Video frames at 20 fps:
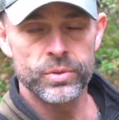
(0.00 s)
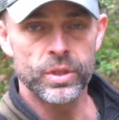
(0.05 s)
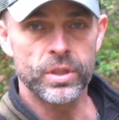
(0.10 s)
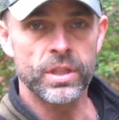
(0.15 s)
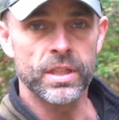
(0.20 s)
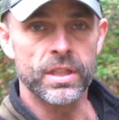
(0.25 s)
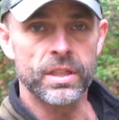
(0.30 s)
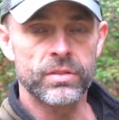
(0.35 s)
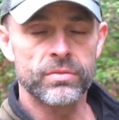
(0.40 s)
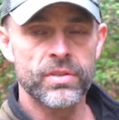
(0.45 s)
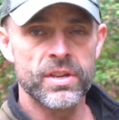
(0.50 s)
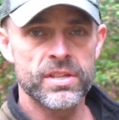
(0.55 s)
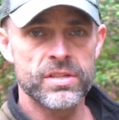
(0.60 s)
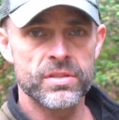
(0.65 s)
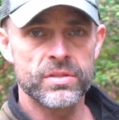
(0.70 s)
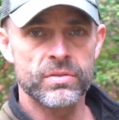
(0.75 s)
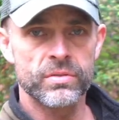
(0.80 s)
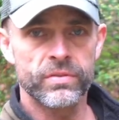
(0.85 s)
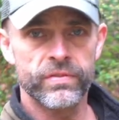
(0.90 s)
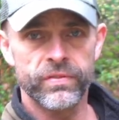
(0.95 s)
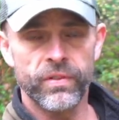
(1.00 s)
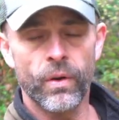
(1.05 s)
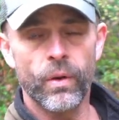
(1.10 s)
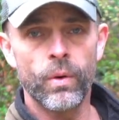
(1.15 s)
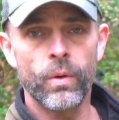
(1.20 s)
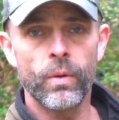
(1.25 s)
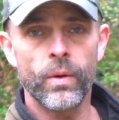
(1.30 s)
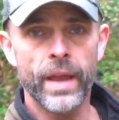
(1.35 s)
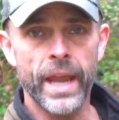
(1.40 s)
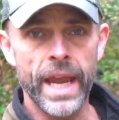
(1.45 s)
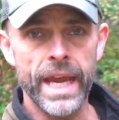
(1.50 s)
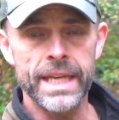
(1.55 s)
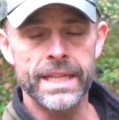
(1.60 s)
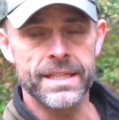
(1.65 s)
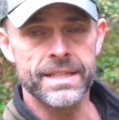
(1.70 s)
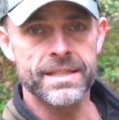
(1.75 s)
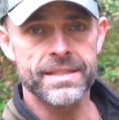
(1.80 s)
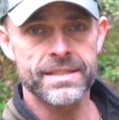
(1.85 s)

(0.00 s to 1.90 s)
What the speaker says: You can increase it to 4, 8, and